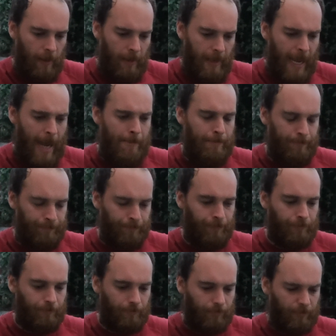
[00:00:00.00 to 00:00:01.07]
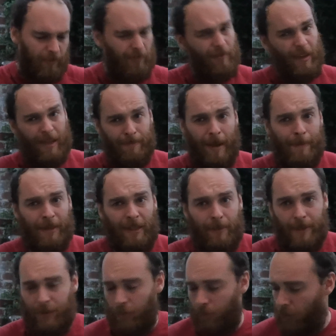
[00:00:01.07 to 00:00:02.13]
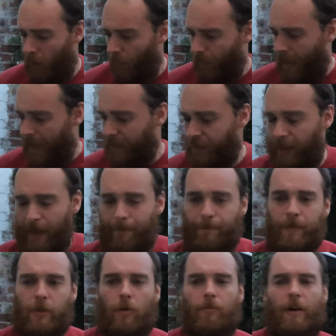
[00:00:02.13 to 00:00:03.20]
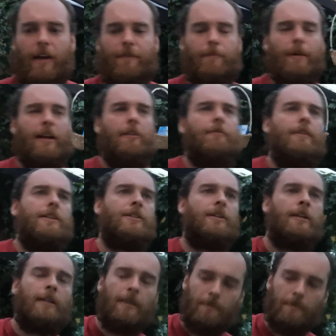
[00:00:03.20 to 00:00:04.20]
Yeah, might be a little bit too cold, but actually, it's come right from back at the fridge.